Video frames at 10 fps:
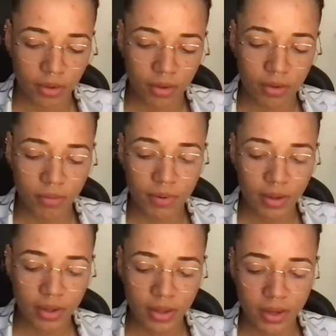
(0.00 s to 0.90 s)
You
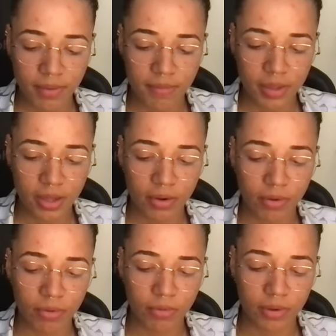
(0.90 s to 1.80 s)
are kind of being
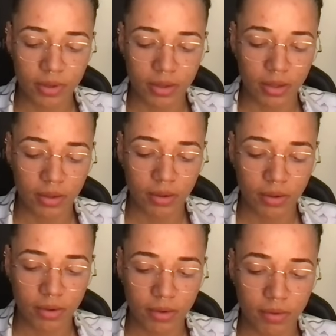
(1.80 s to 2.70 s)
called to
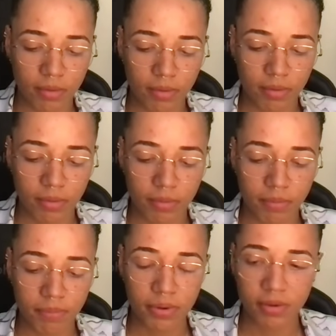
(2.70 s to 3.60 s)

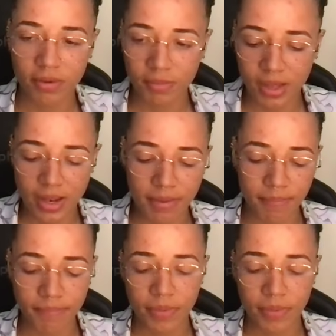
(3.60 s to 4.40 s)
put some kind of.